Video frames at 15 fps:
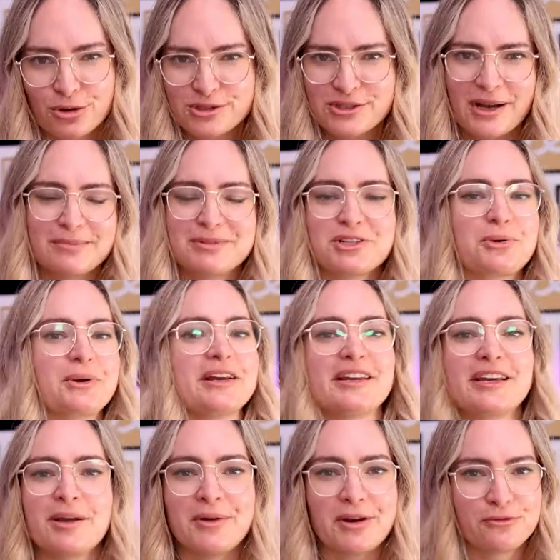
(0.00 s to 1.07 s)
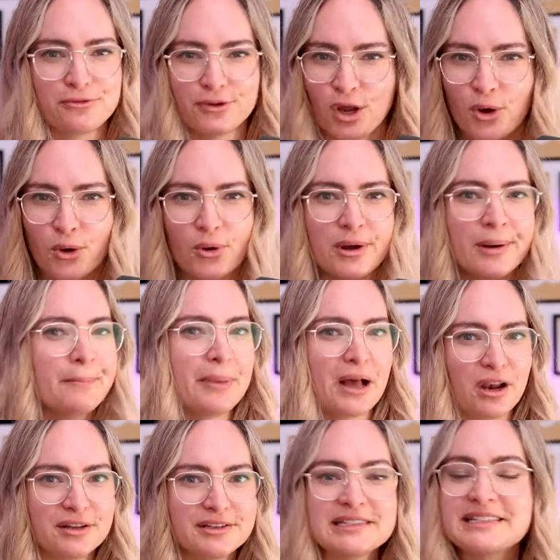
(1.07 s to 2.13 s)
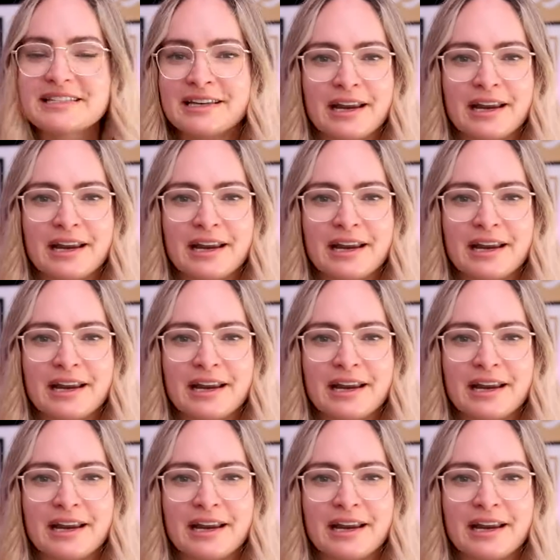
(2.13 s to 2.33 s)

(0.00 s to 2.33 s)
It also helps to create like a bit of flow and balance